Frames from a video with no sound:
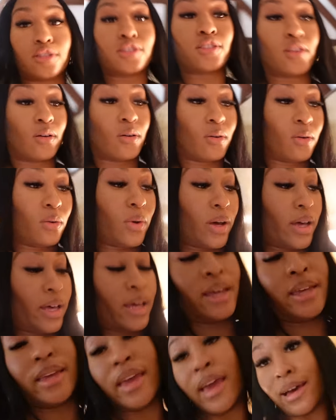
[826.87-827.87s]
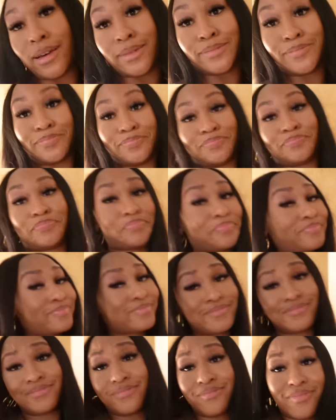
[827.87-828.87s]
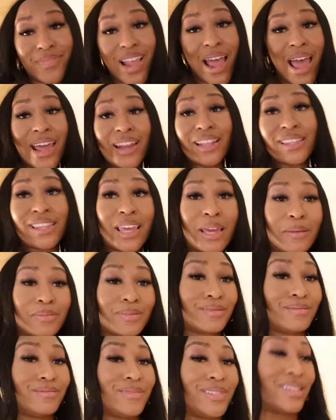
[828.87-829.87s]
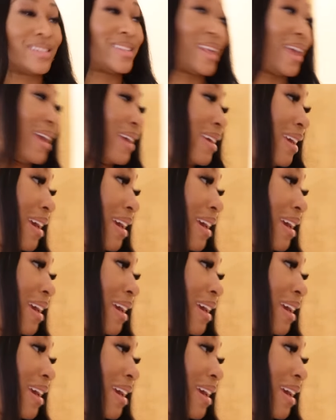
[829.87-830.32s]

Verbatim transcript: so yeah. I hate to keep just saying,